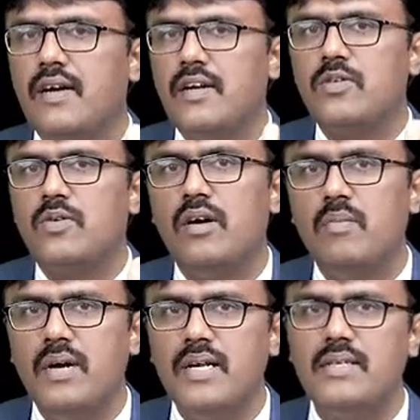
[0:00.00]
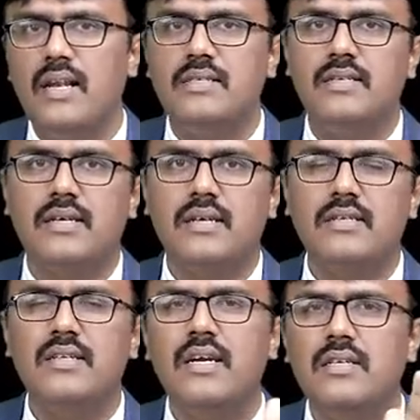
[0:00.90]
that is called basal acid
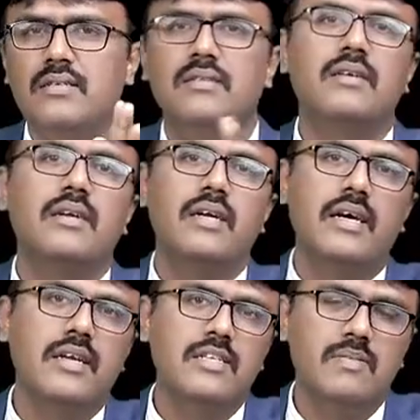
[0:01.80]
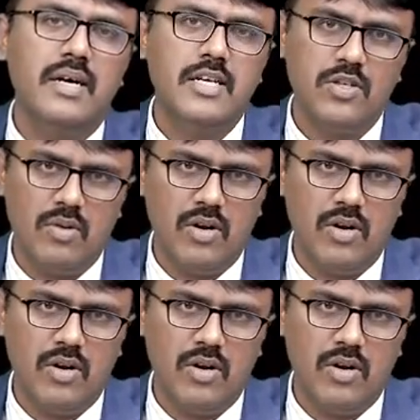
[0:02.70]
secretion, that is decreased by H2